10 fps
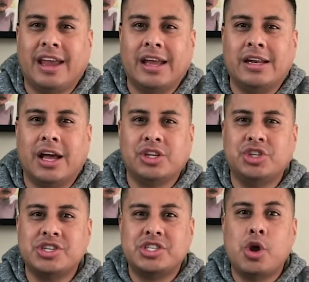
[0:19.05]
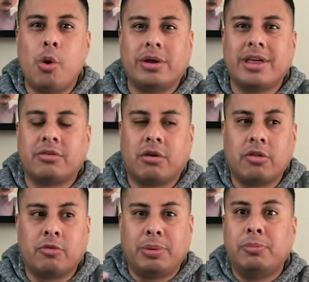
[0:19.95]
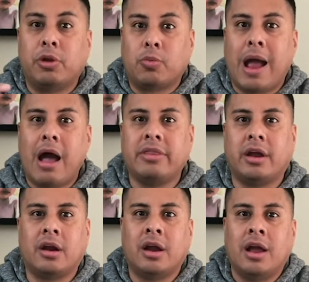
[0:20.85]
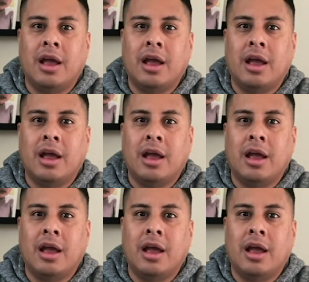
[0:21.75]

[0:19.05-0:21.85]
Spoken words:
and just knowing that there are other people around there